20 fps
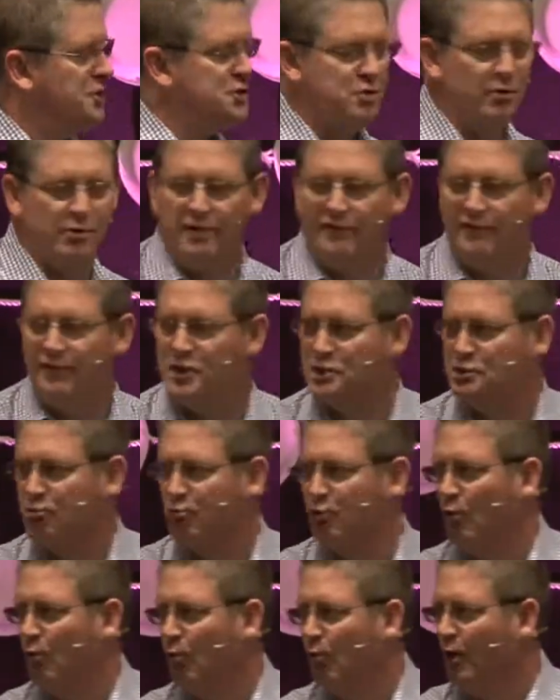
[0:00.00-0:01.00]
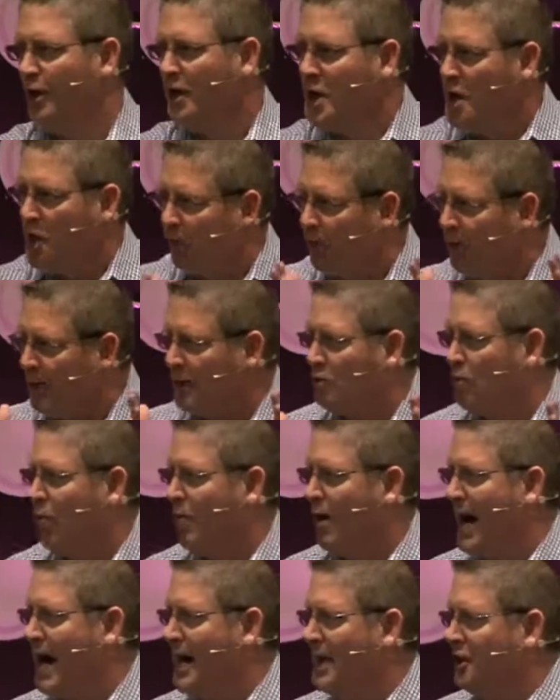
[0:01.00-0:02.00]
The children of Israel were
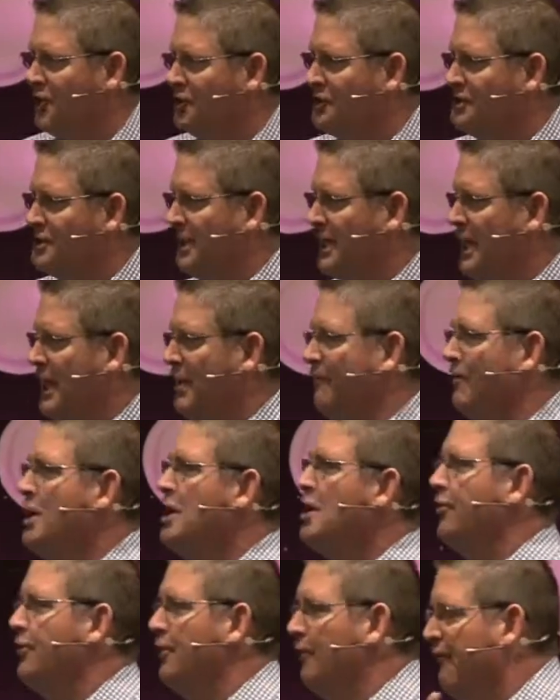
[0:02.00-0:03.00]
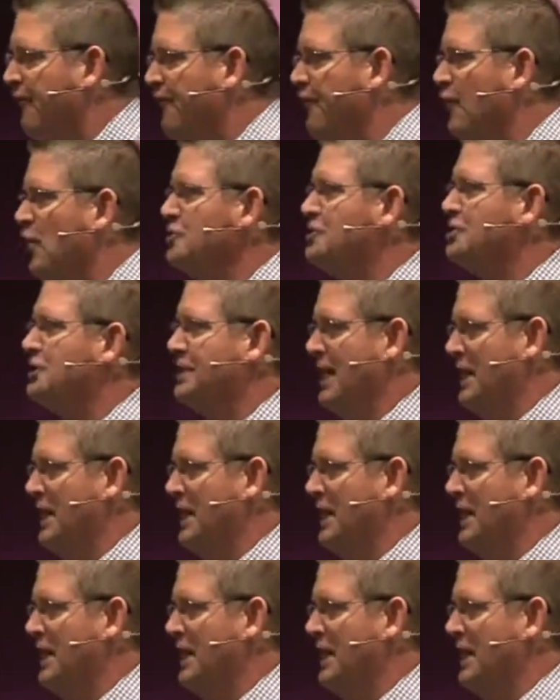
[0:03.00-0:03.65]
required to give the first